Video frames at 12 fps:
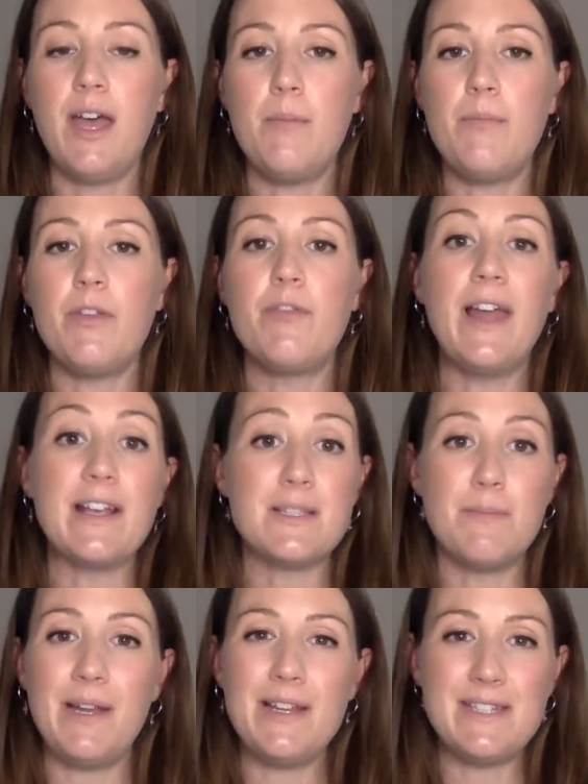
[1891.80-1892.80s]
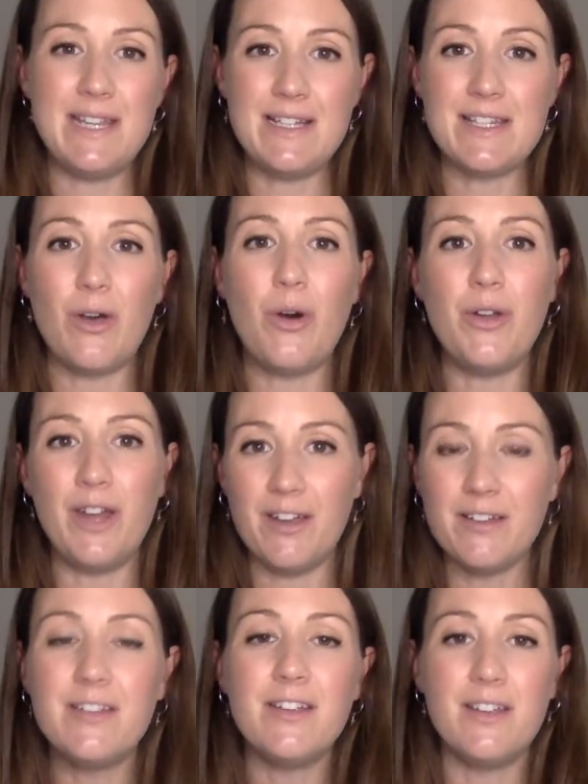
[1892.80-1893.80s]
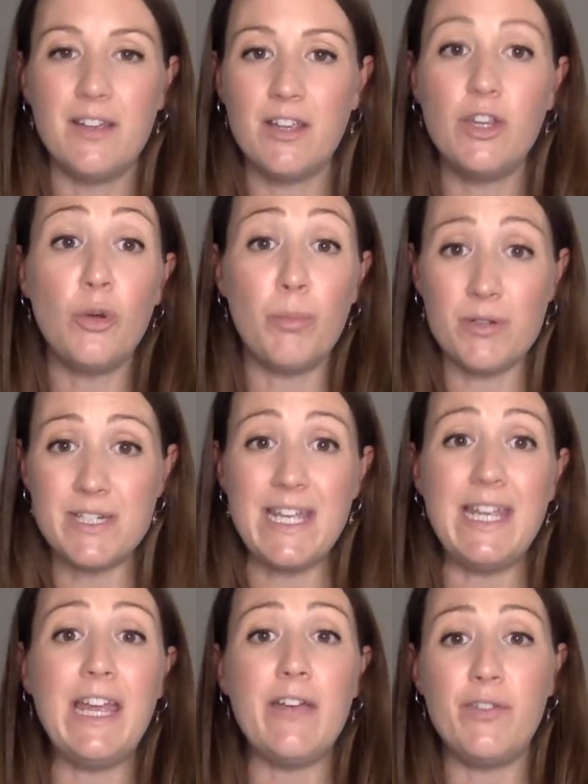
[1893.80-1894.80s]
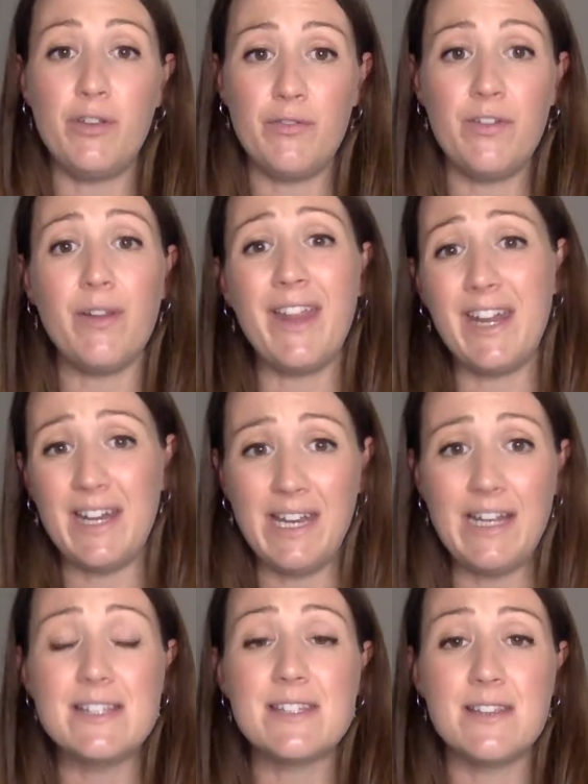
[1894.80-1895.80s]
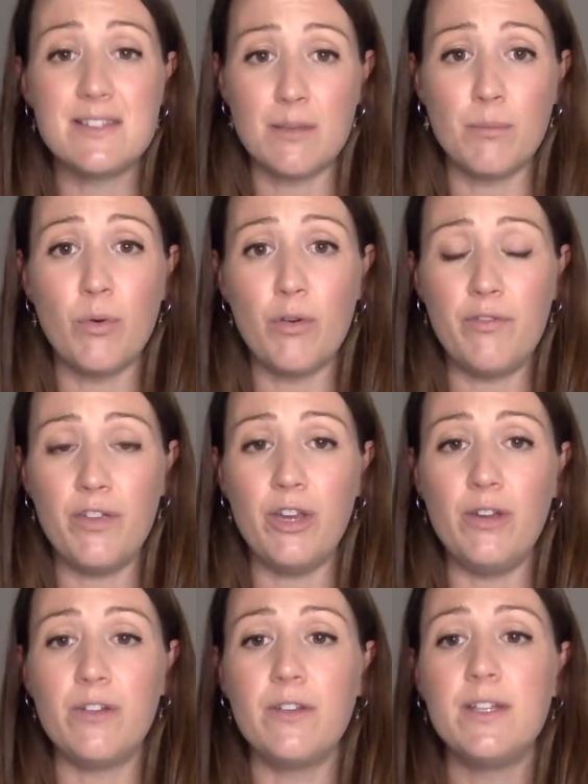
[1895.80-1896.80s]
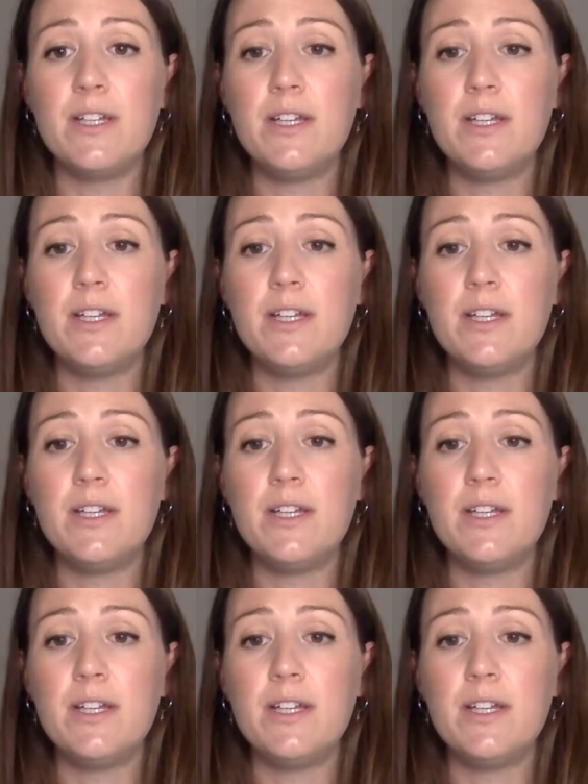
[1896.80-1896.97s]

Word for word: um, the flexibility to honour your body if you feel that it needs some more food.